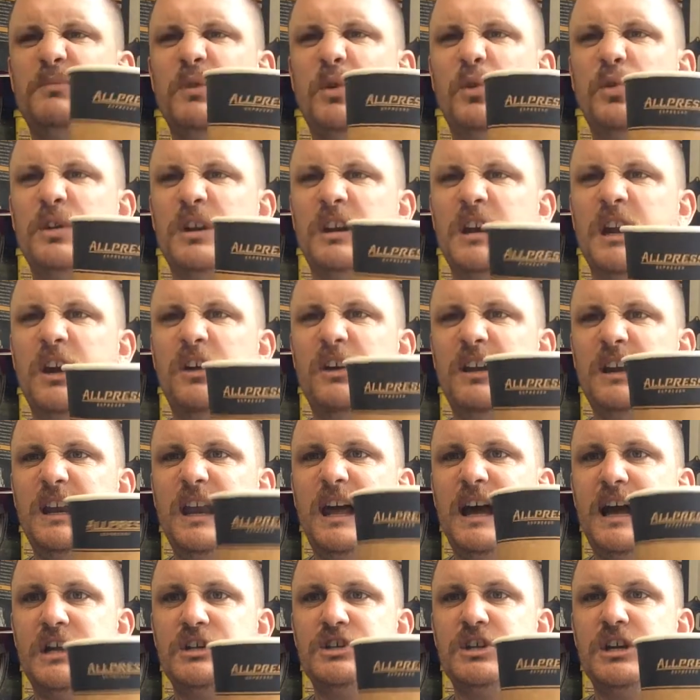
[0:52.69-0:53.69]
ordinary
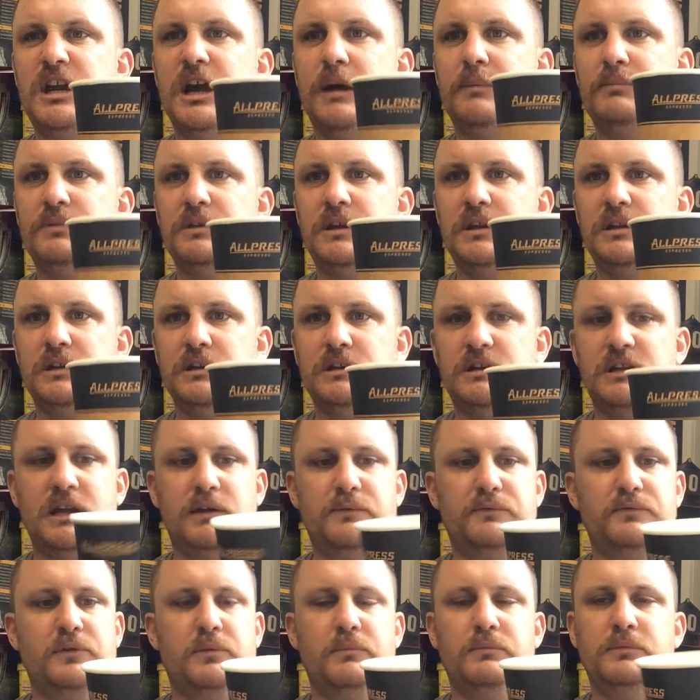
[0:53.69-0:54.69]
large cup that you'd
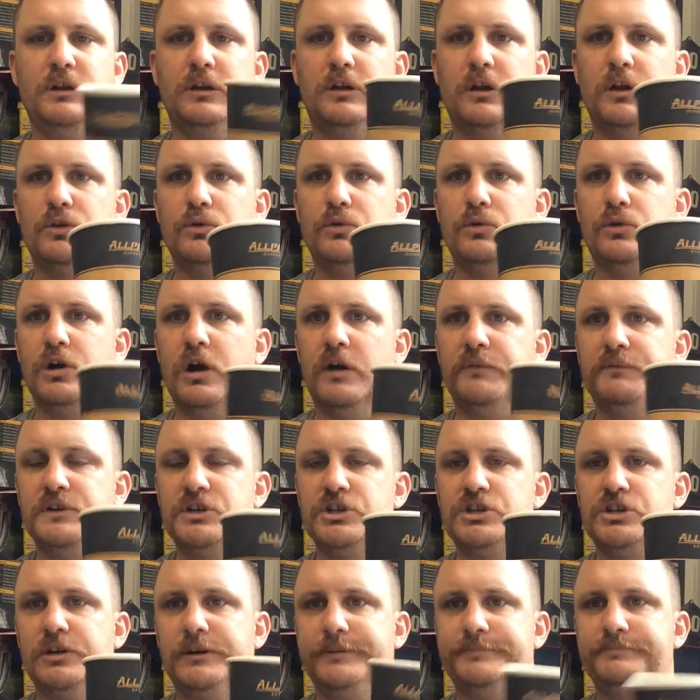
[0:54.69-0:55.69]
get from your local coffee
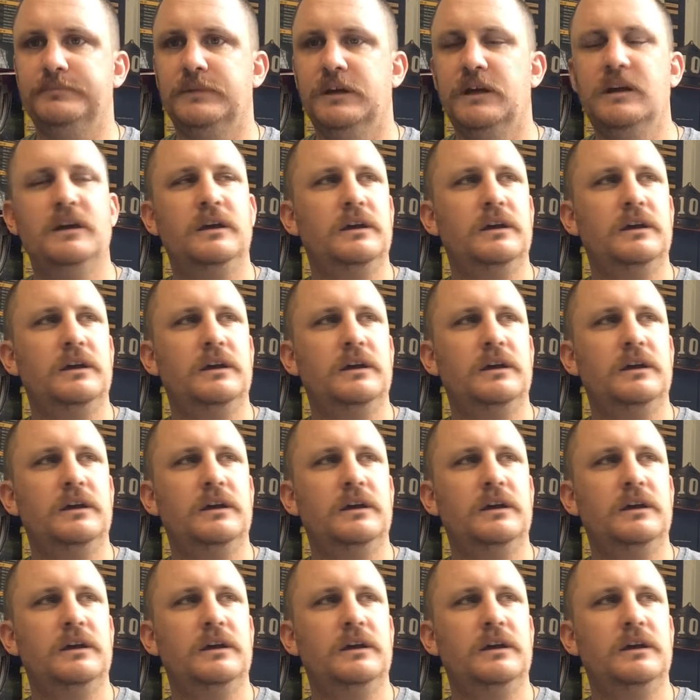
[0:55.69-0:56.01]
shop.